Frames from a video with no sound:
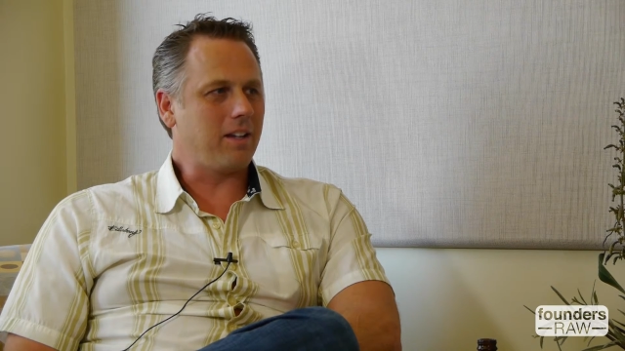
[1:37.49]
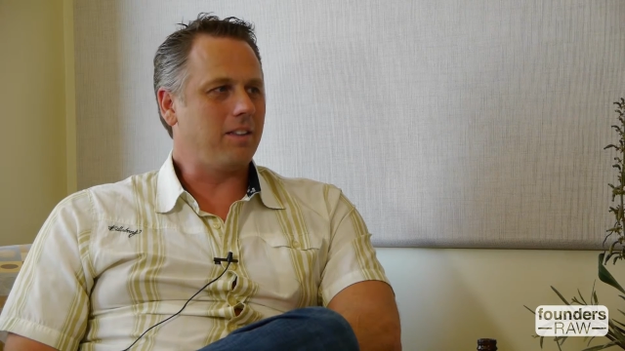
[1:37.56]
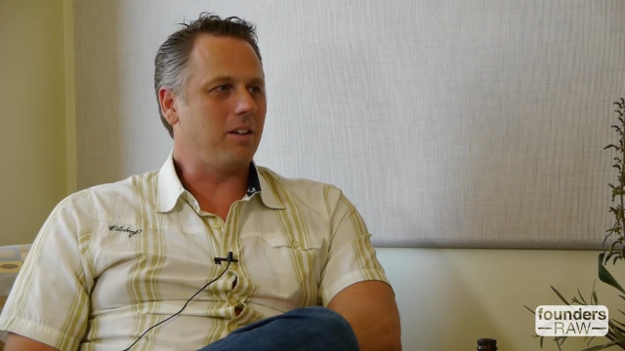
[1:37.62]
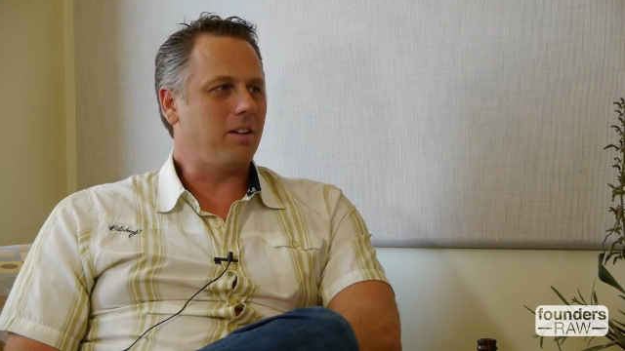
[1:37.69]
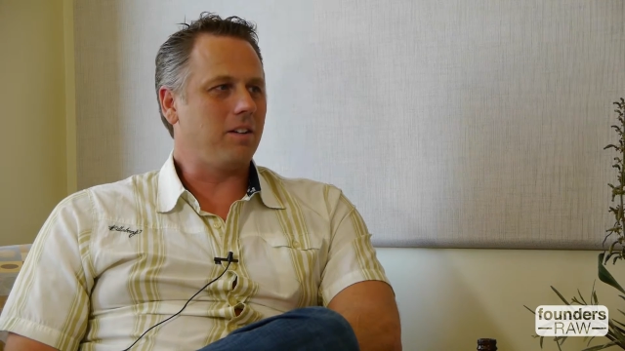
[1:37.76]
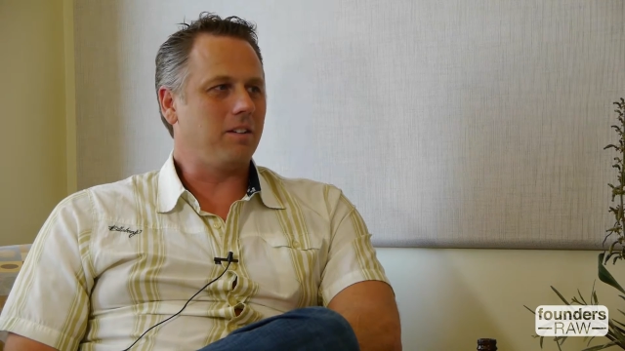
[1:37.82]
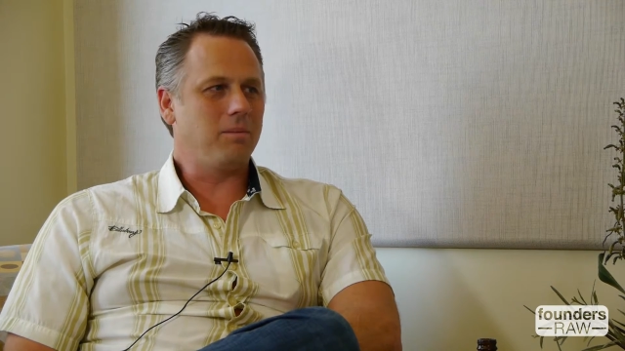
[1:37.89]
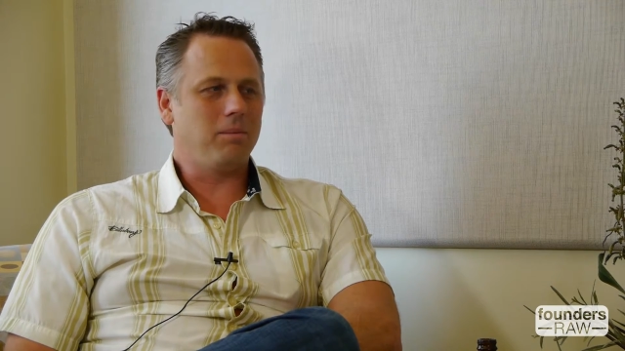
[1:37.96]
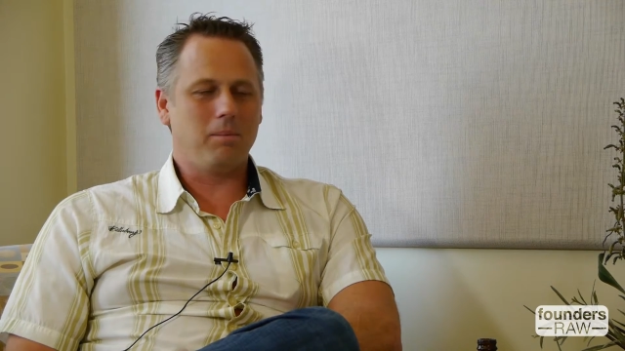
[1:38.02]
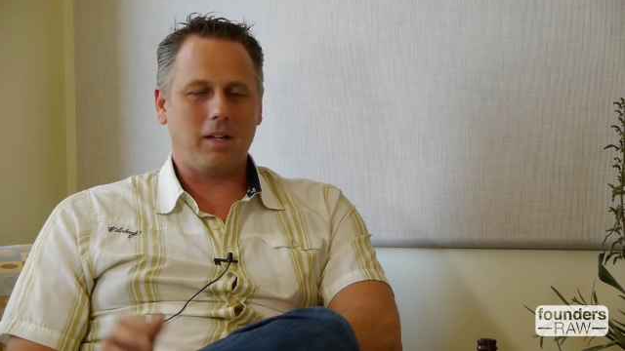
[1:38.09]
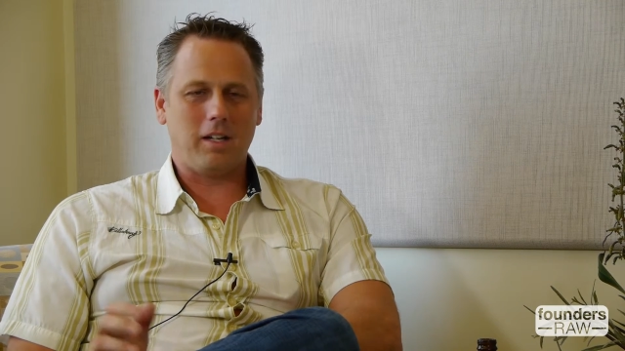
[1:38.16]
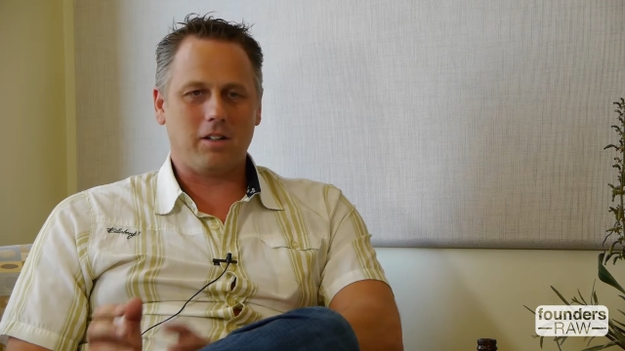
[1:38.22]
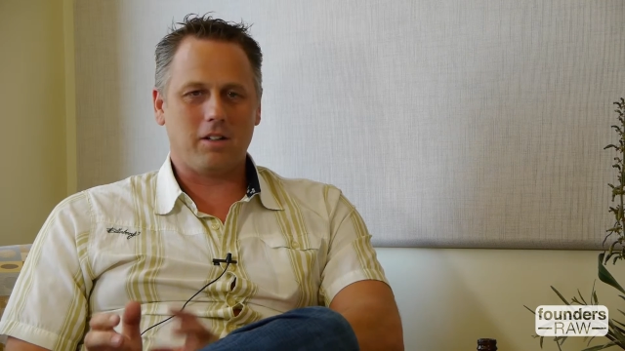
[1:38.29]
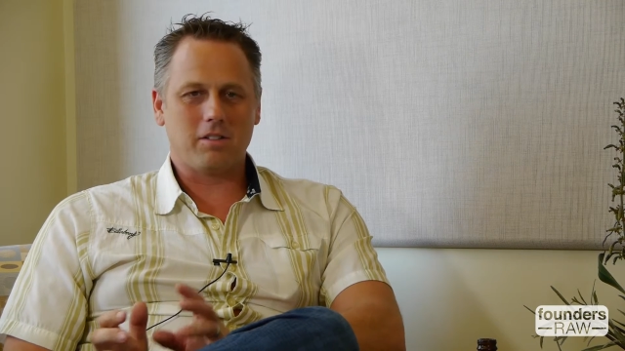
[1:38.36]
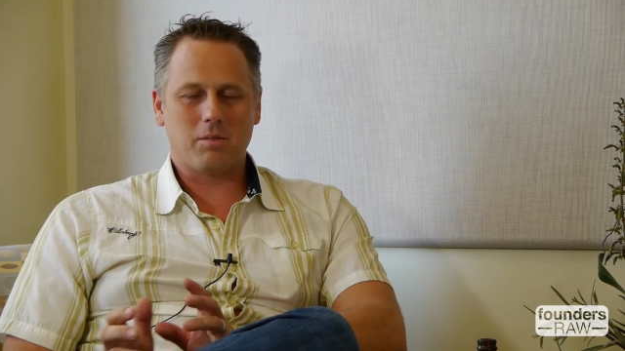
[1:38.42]
and their
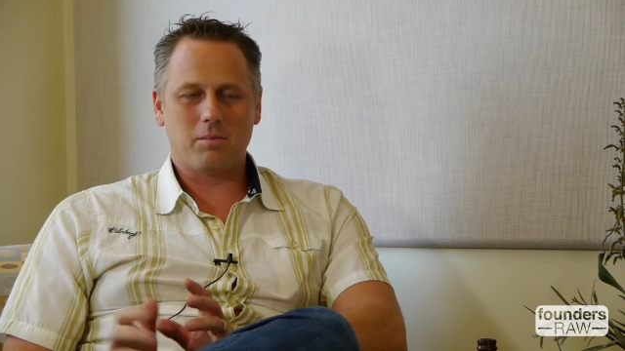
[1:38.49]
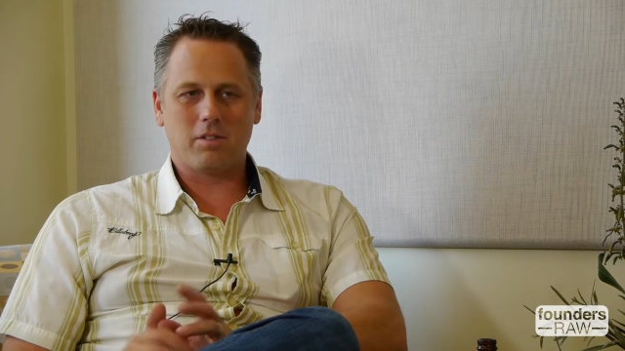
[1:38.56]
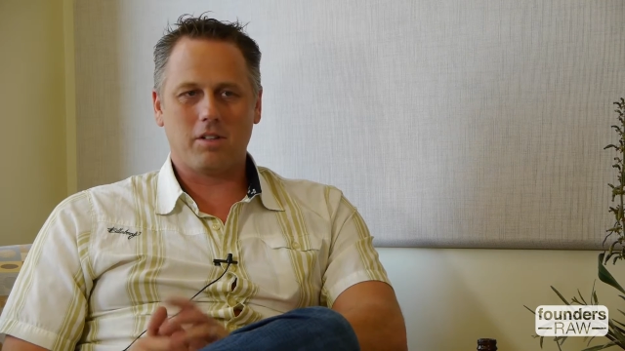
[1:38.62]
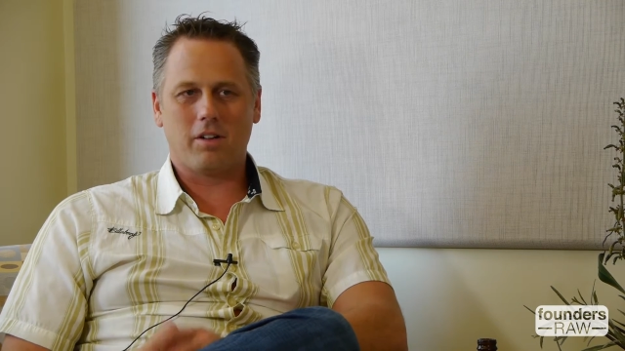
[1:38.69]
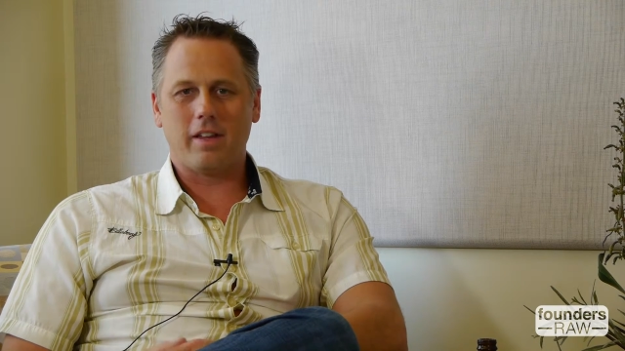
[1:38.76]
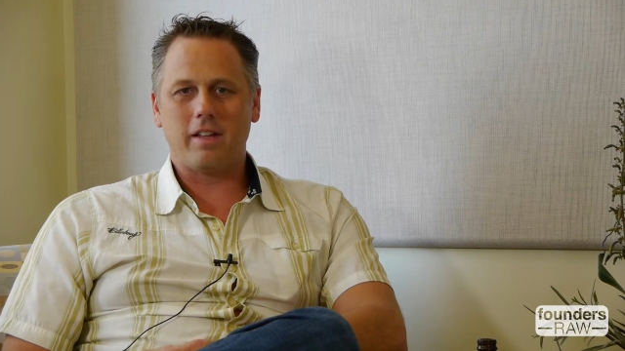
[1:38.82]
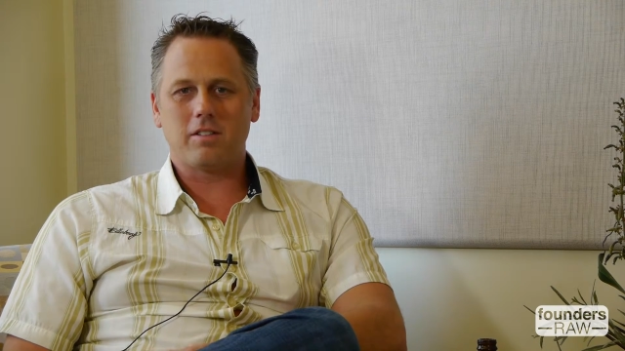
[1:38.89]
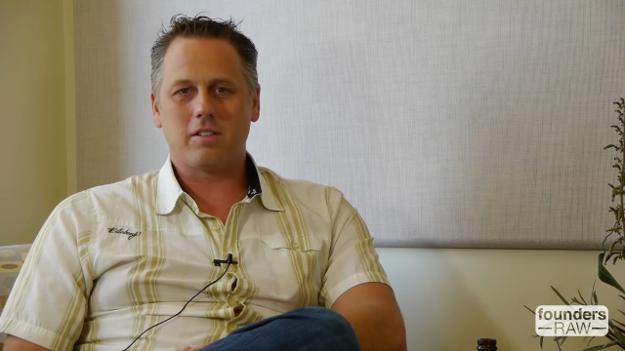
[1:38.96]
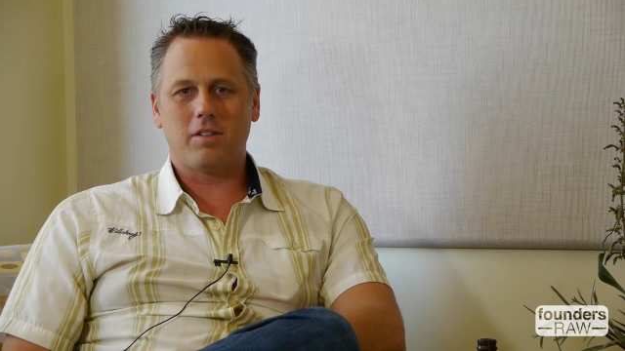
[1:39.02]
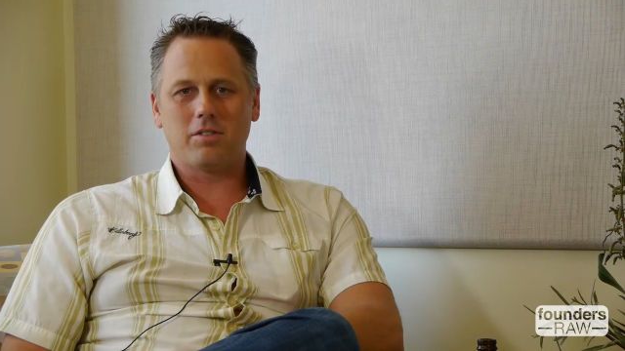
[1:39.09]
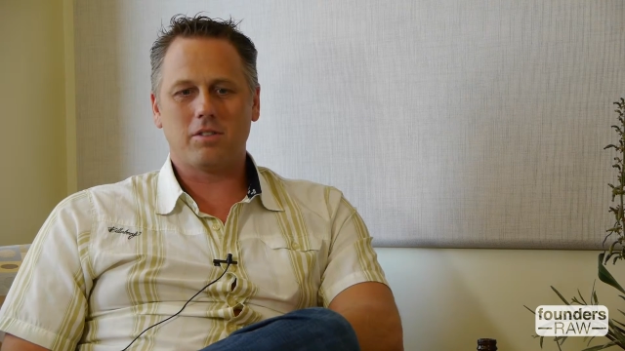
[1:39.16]
mannerisms and all that stuff.